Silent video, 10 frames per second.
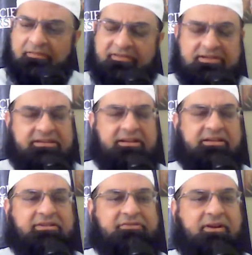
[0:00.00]
first thing
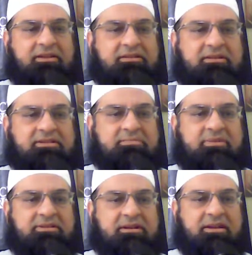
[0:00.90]
as a father, as a
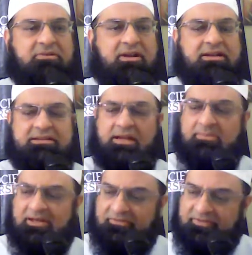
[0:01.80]
mother, I need to ask,
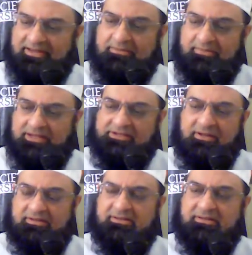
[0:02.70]
am I feeding my
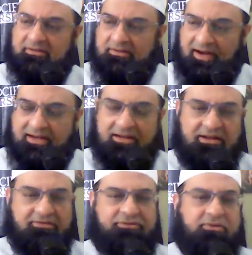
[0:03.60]
children
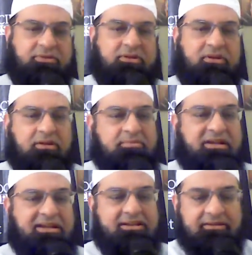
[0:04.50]
halal food? Not
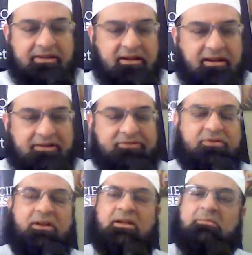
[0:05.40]
meaning the real halal
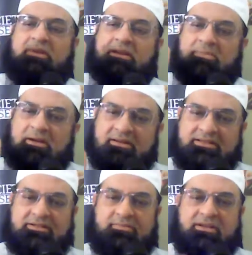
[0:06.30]
food, meaning my
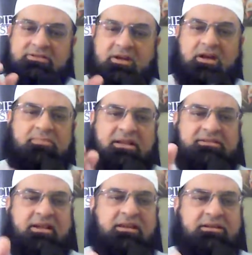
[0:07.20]
risk, my job, my
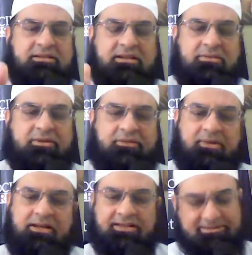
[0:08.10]
salary, is it coming
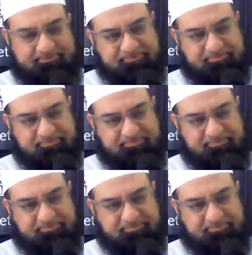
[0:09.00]
from halal?